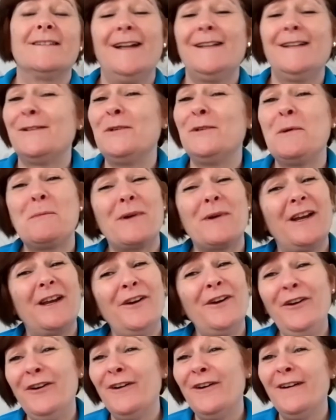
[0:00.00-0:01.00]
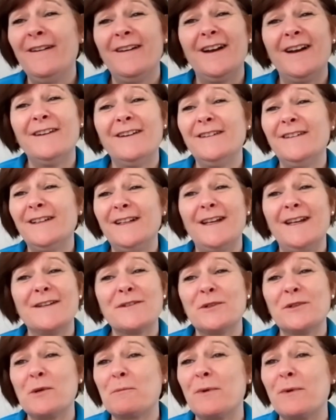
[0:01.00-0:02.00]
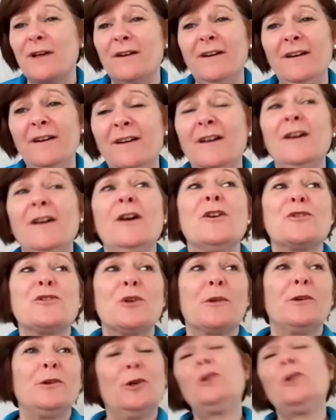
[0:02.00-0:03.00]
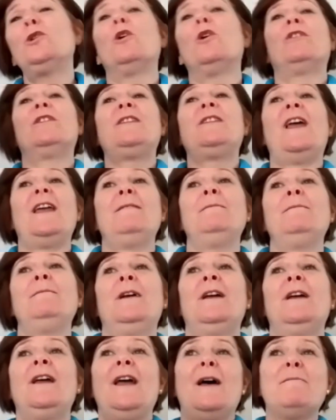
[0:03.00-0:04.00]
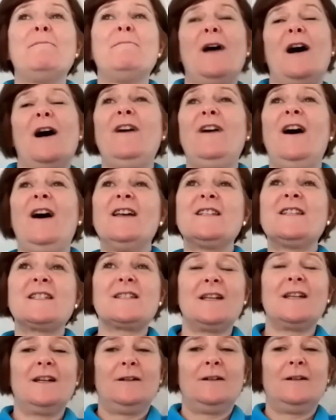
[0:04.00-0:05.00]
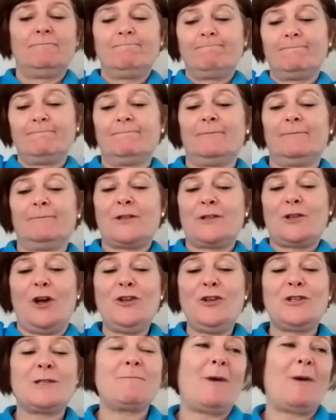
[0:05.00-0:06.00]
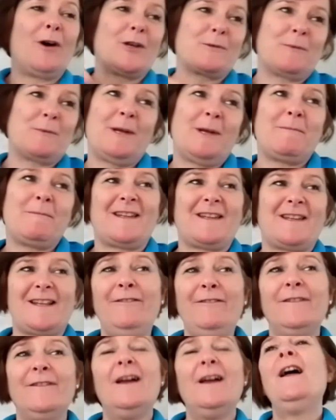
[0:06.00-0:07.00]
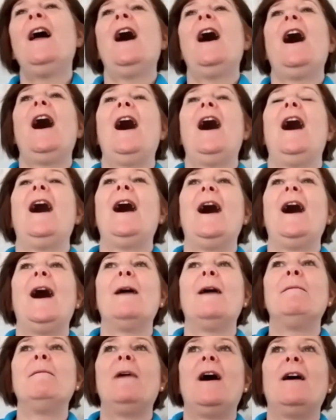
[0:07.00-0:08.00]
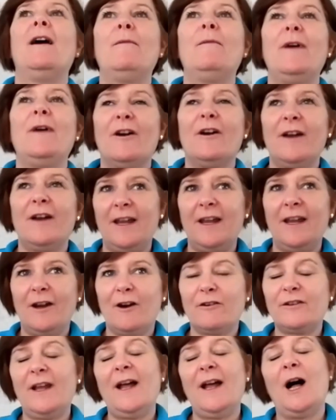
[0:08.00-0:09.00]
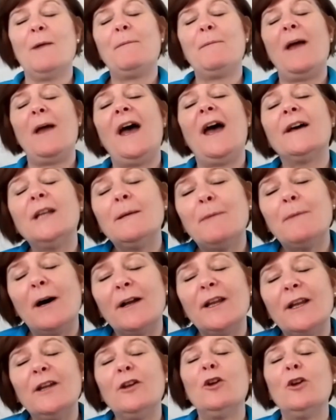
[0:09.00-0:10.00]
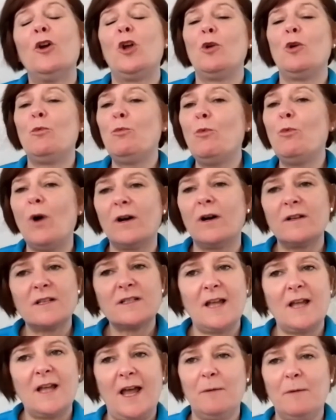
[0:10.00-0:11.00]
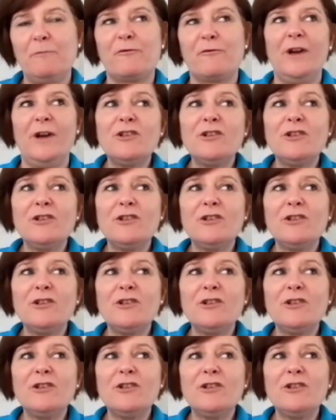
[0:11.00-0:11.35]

a no-brainer. It really is a no-brainer. So the LOCALOFA team in Belfast is us, my husband and myself. And we are here to help anybody who wants to help free